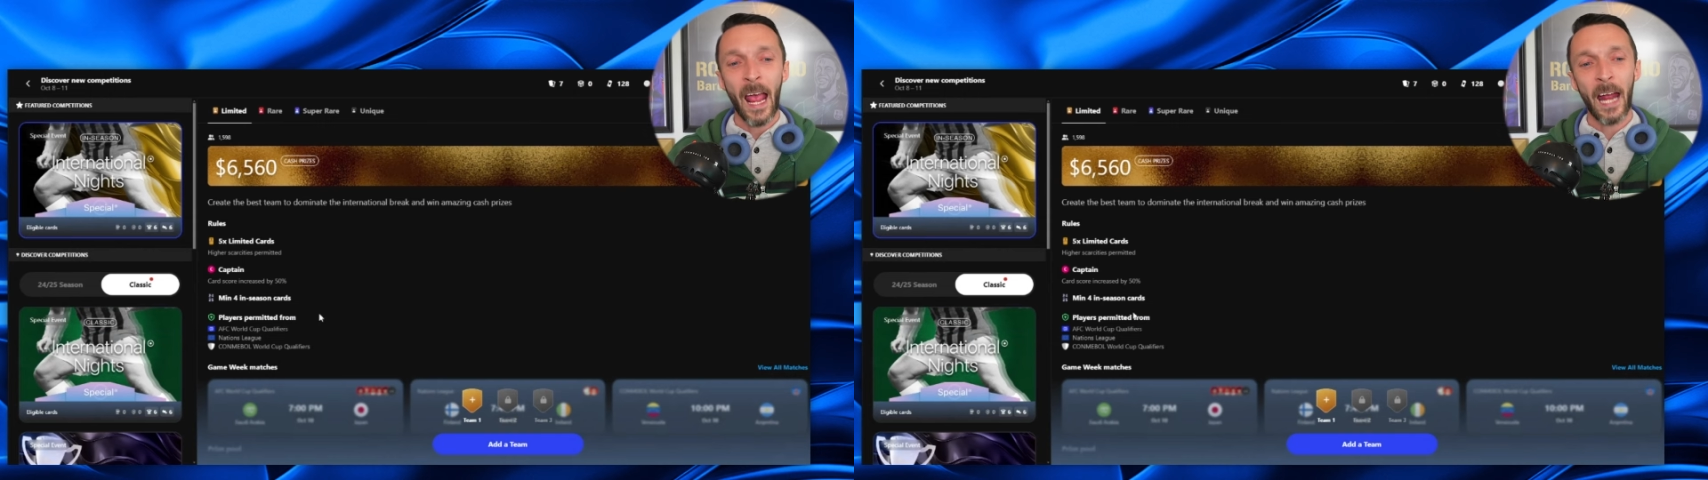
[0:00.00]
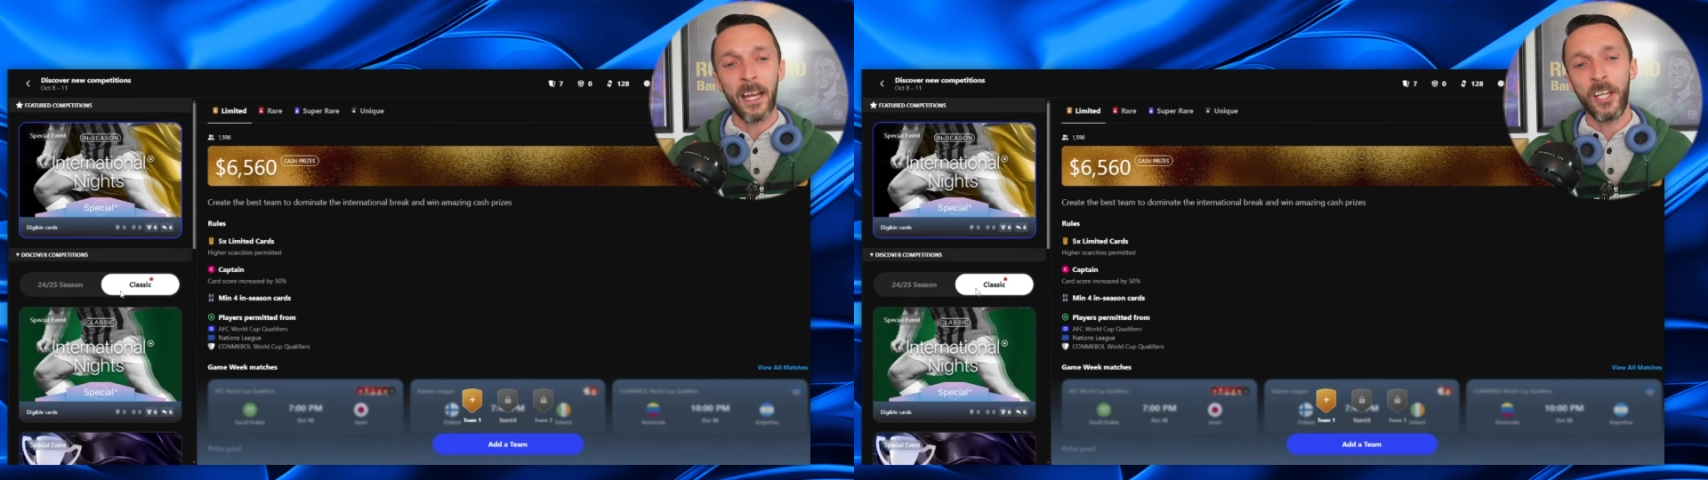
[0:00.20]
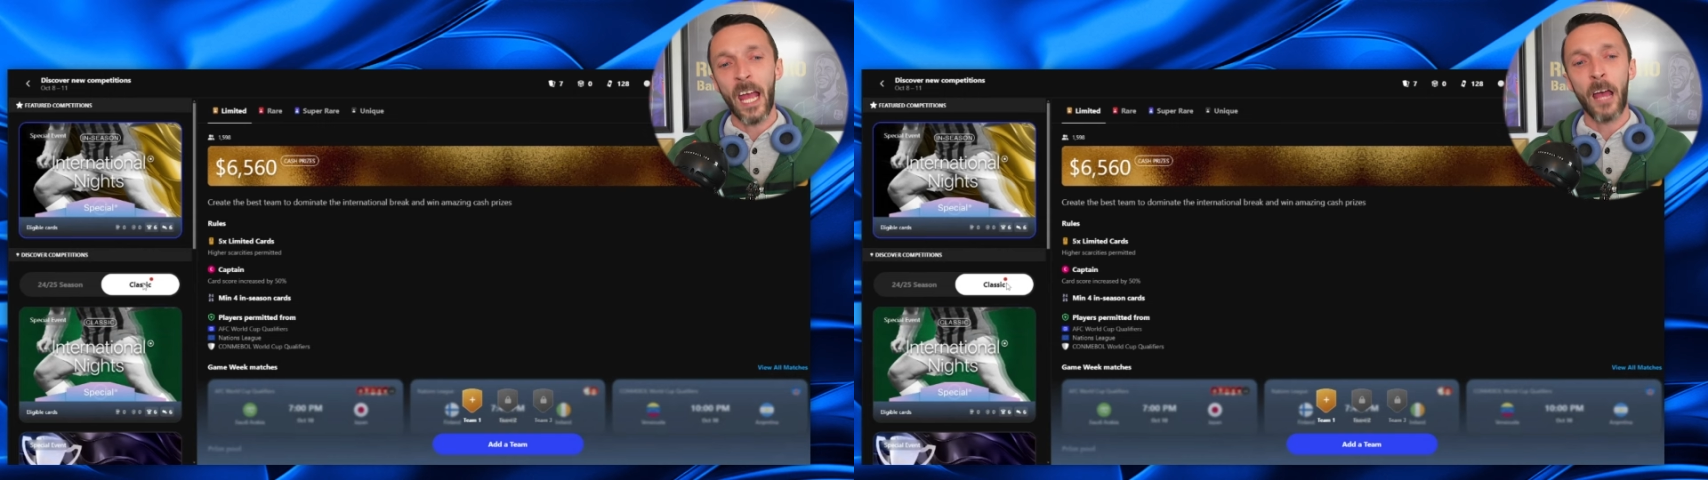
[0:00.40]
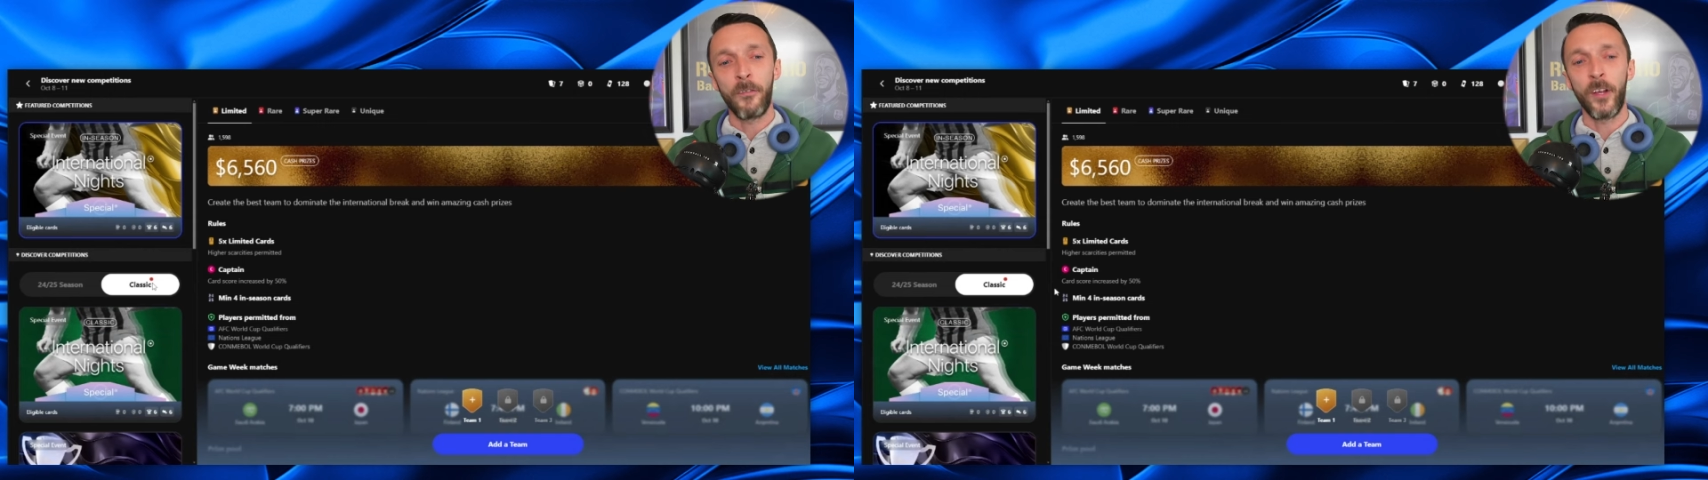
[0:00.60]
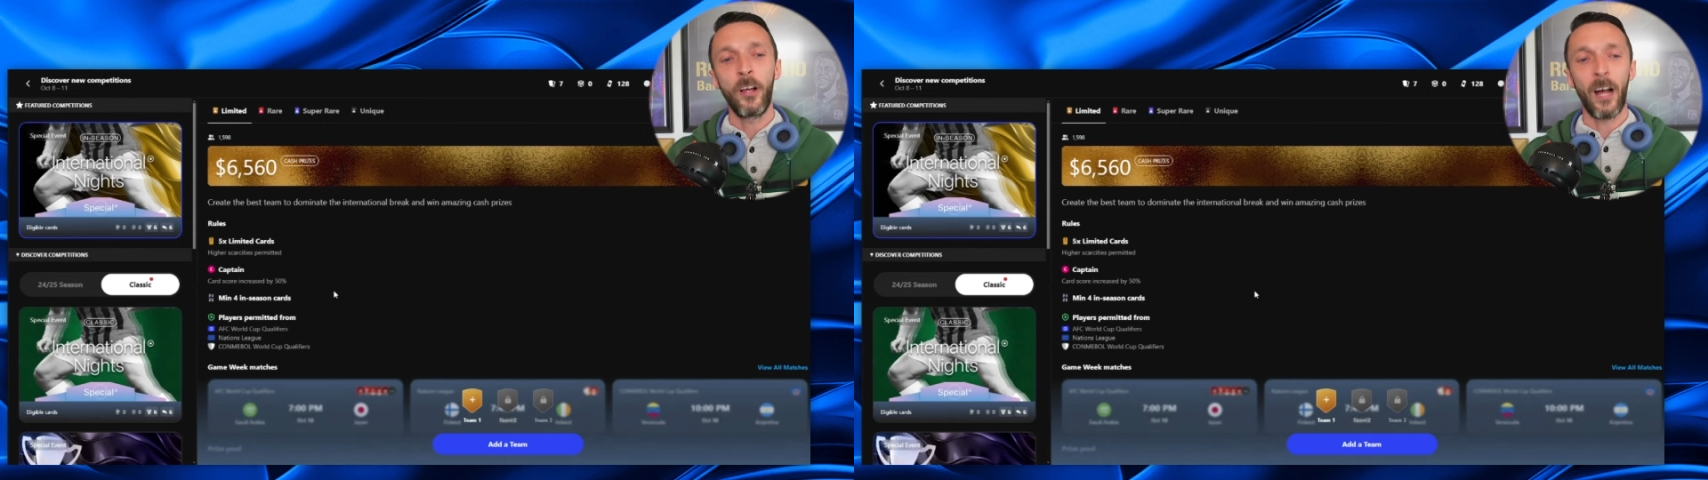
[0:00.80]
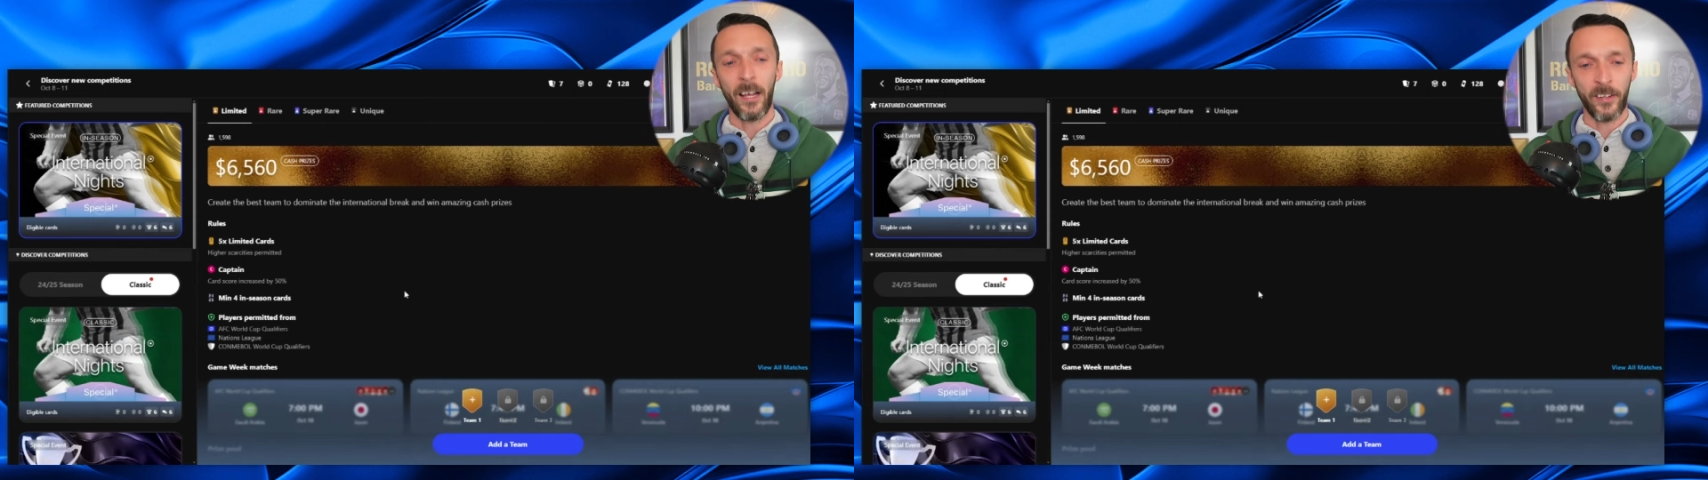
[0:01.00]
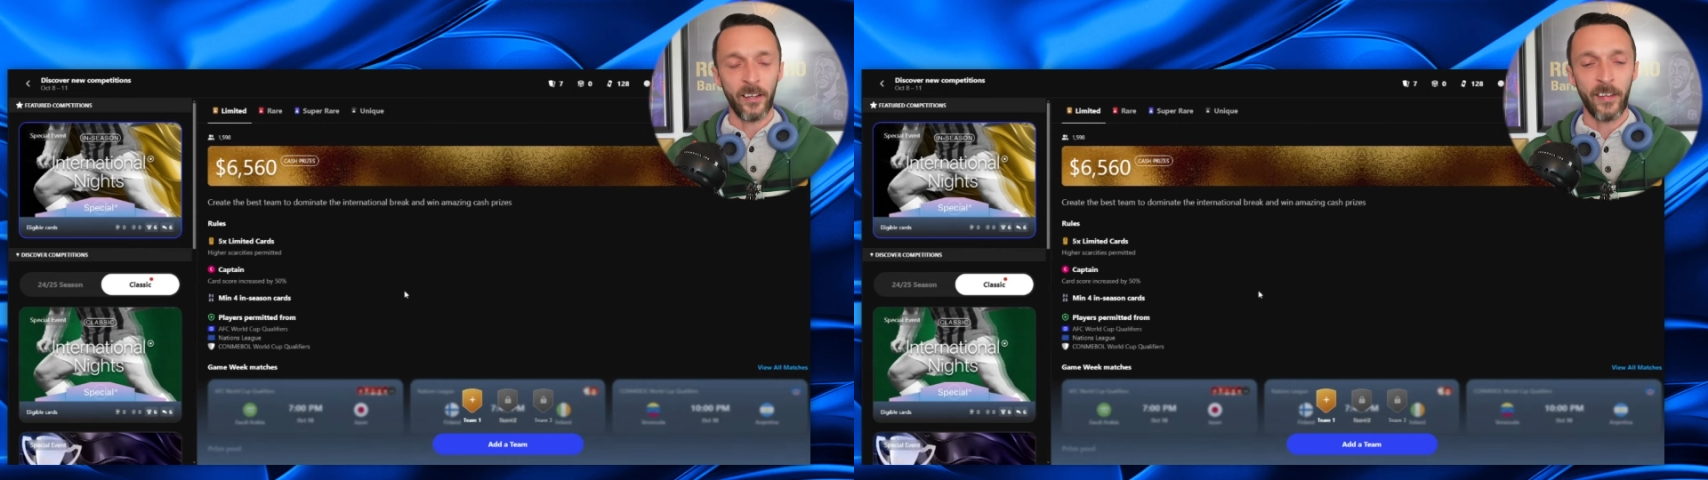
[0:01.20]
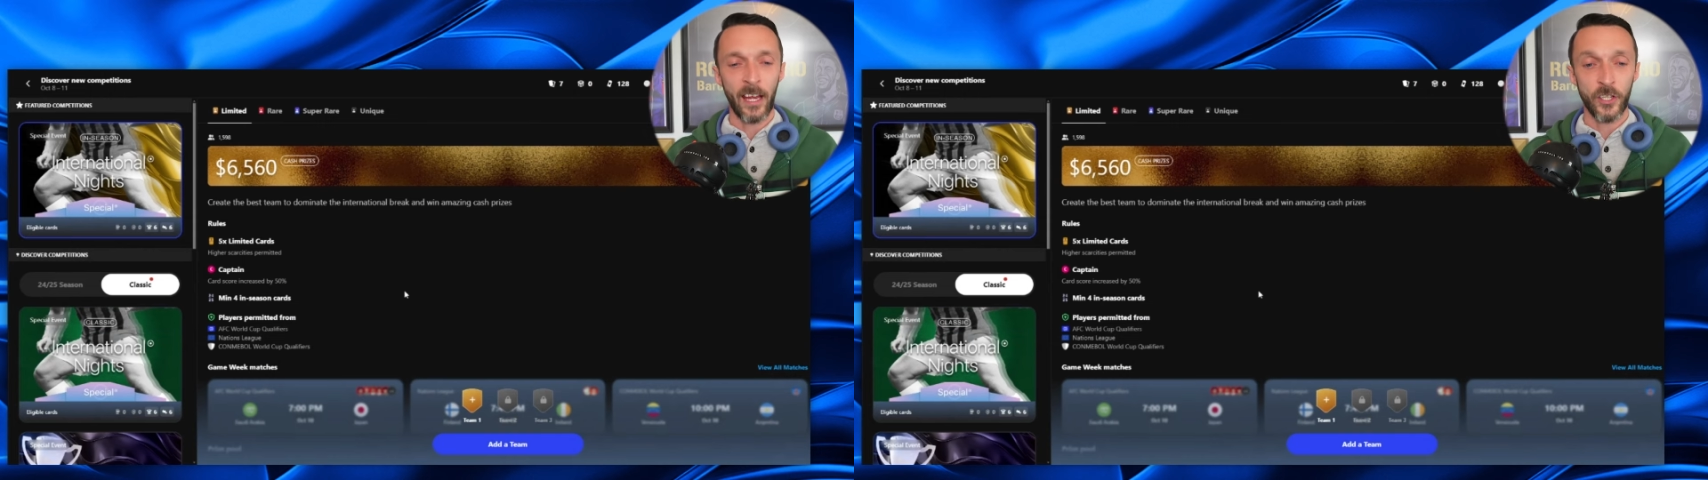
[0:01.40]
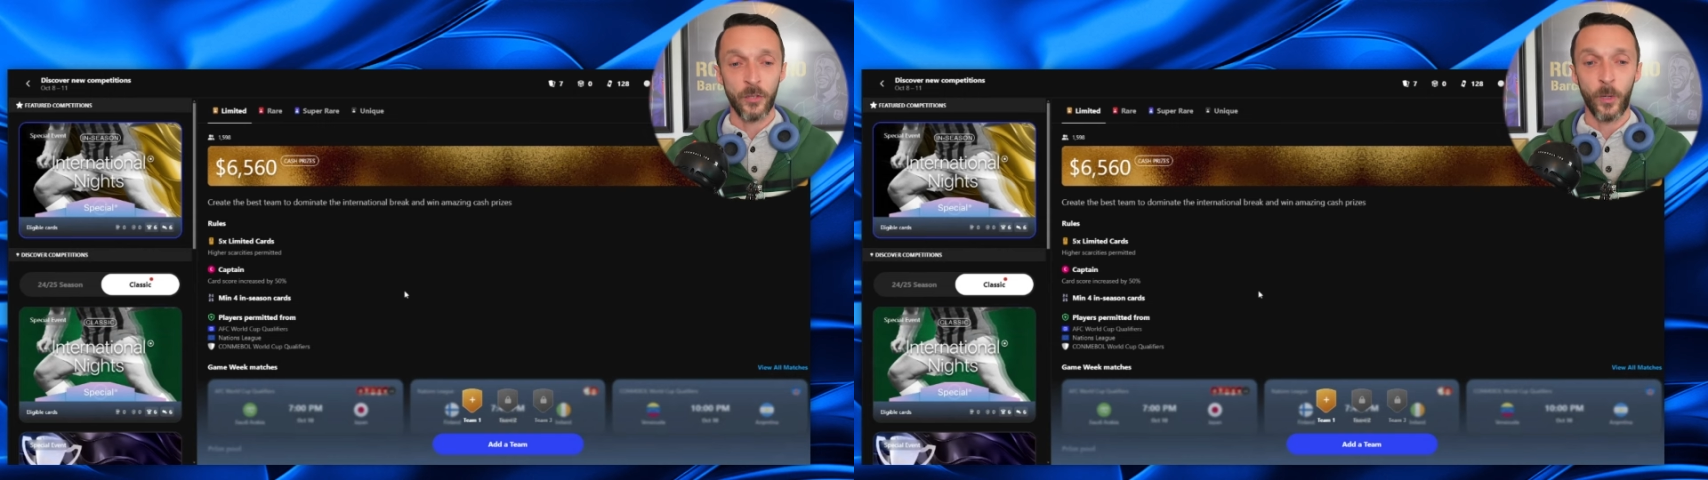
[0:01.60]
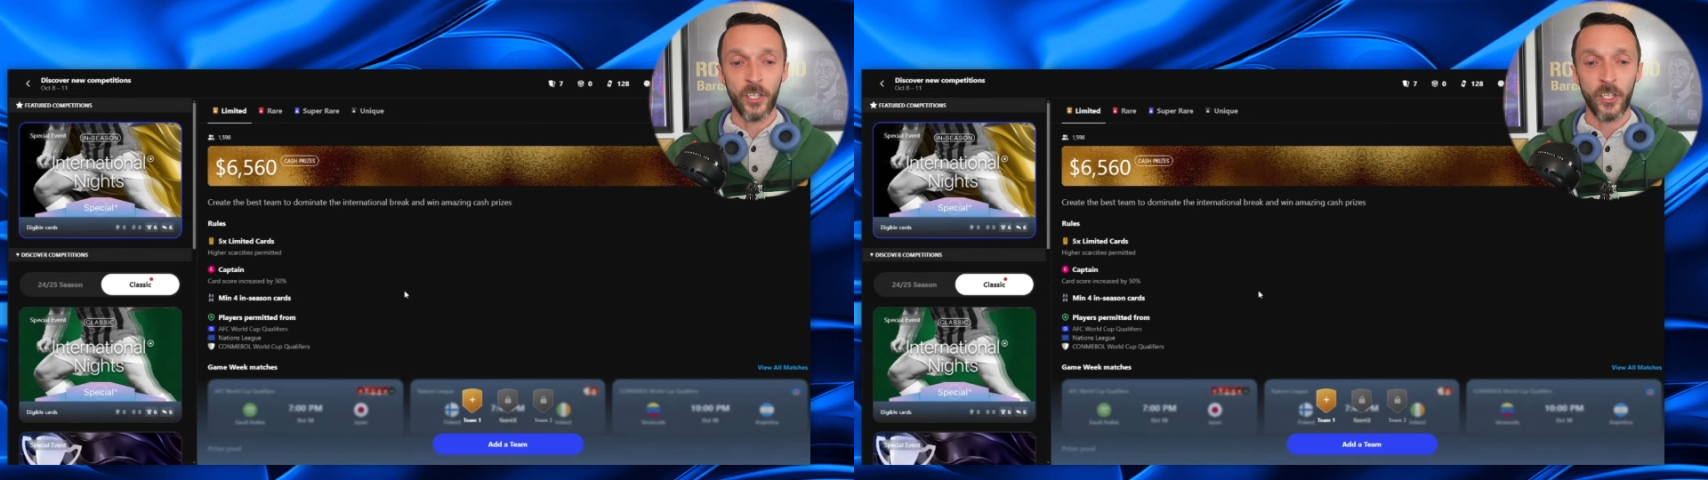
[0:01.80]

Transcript: And then you have the classic section,